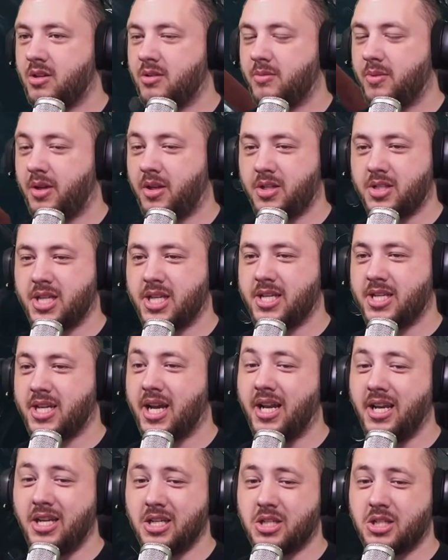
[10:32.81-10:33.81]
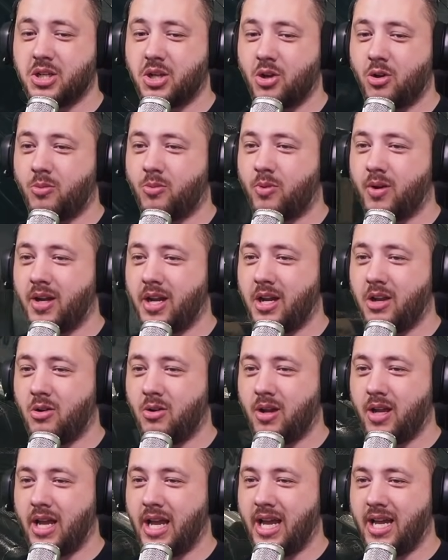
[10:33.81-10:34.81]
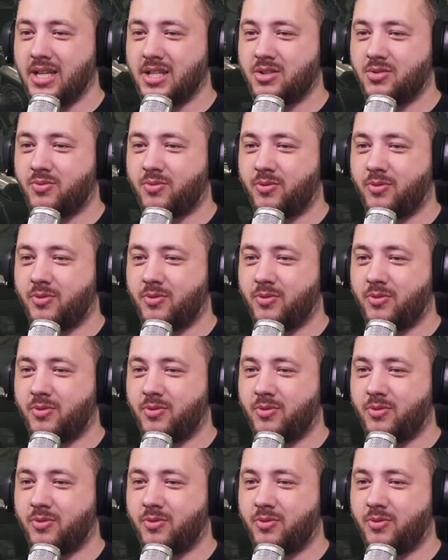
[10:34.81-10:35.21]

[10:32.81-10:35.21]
because the tiniest scope right now has